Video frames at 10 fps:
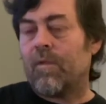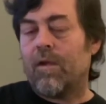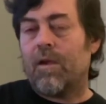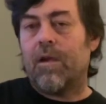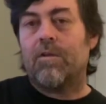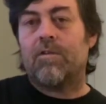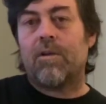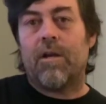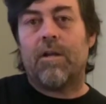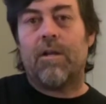And just
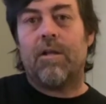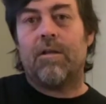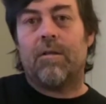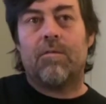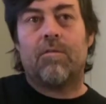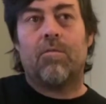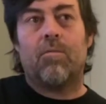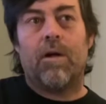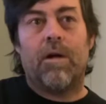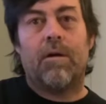kind of get to
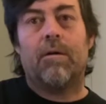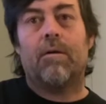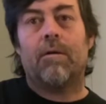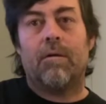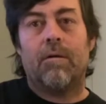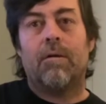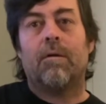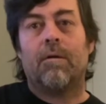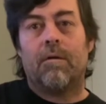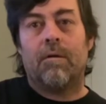where
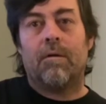you